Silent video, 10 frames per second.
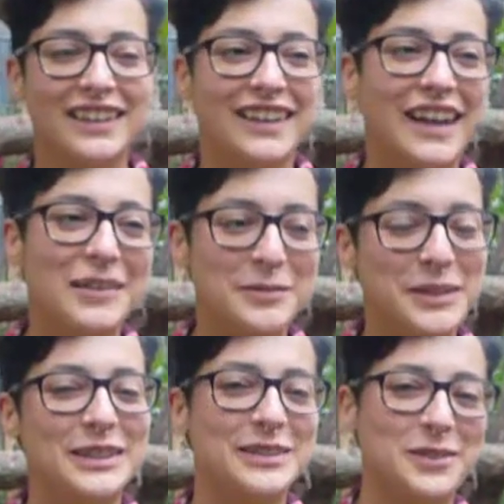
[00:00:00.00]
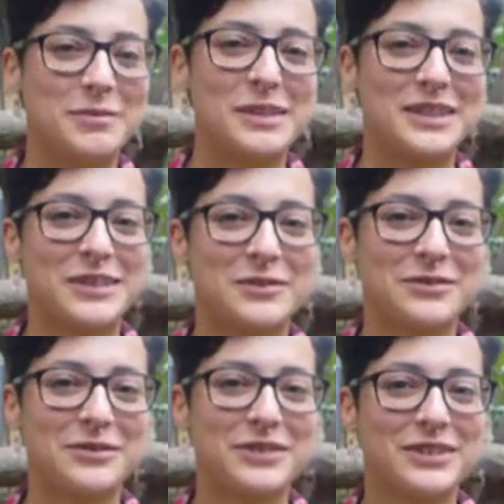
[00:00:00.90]
I've really enjoyed myself,
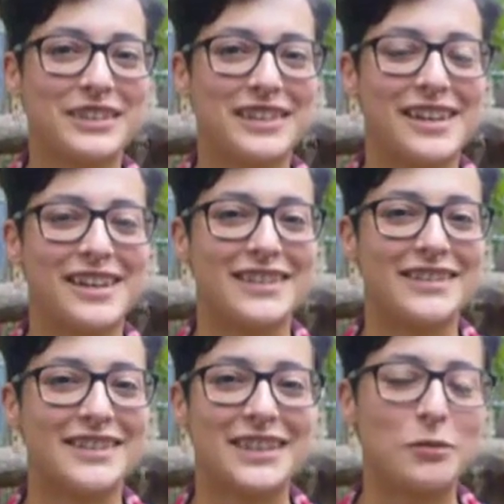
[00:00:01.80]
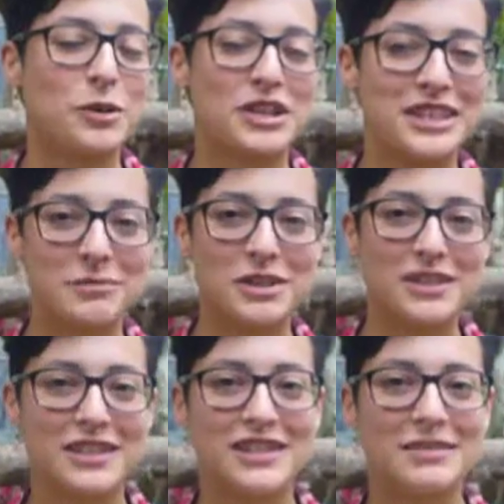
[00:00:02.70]
just like working with
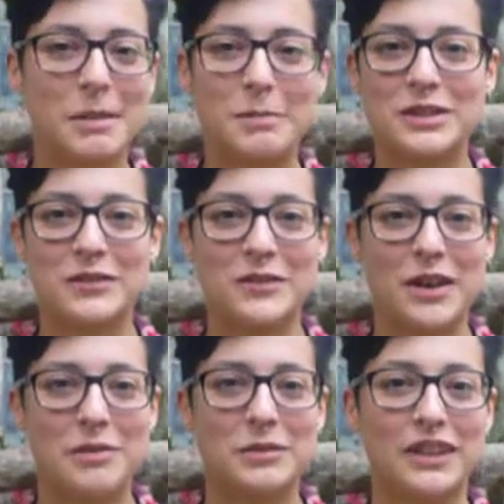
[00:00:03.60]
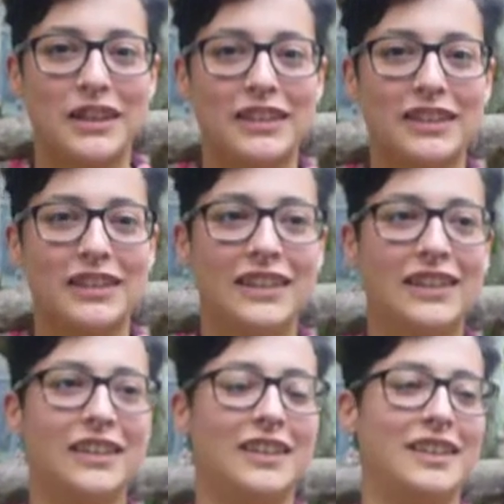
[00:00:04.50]
members of the family,
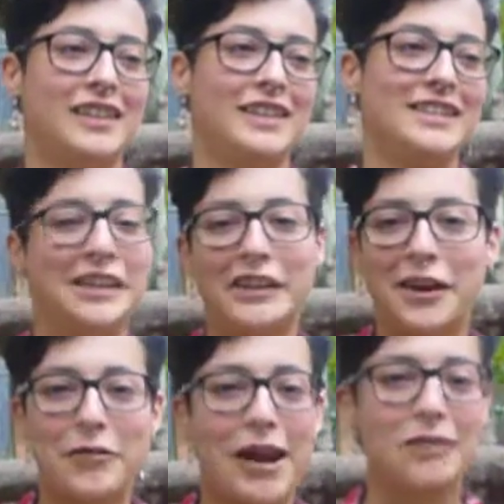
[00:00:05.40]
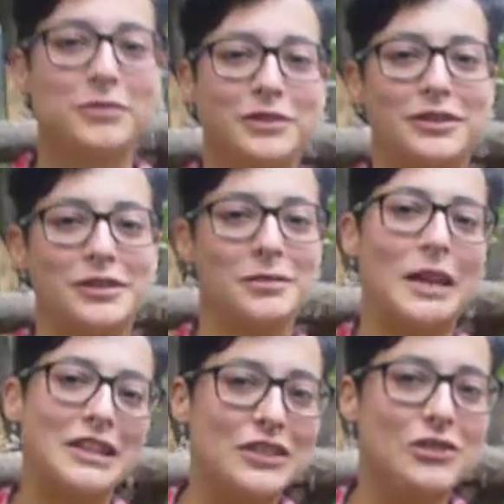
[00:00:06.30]
taking care of animals,
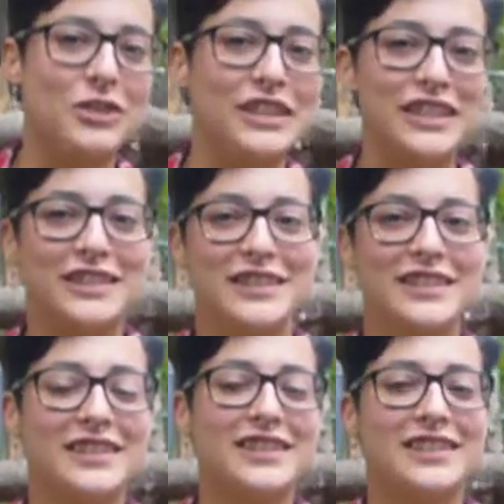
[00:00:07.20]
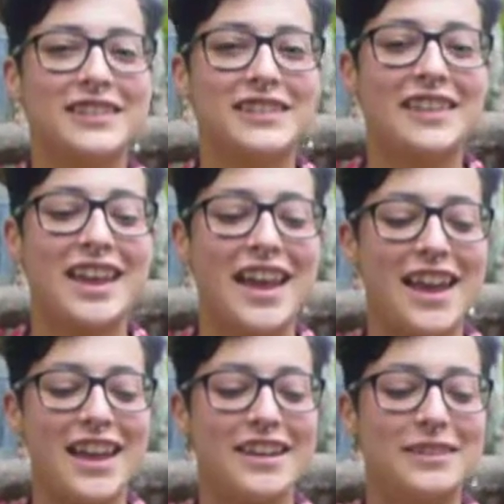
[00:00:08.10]
planting trees,
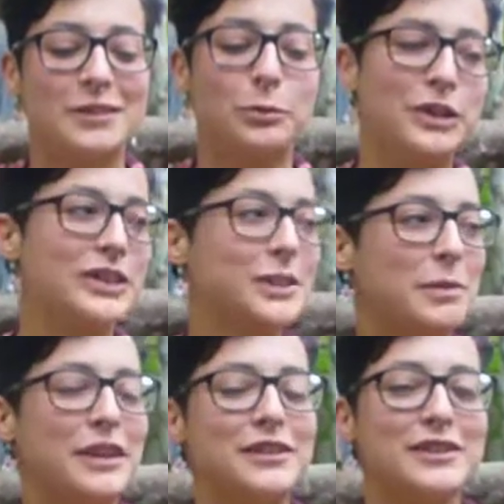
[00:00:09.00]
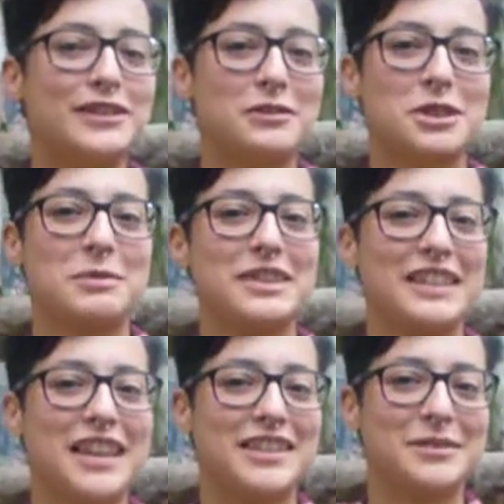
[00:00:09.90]
and we just spent Christmas
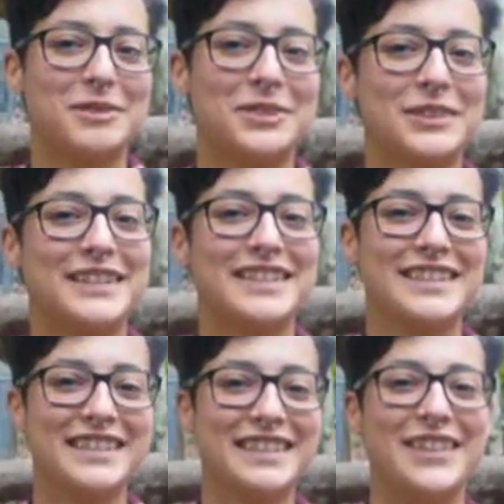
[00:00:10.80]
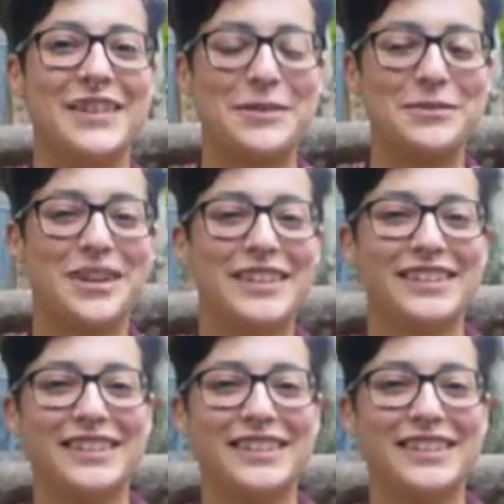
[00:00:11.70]
together, which was a lot of fun.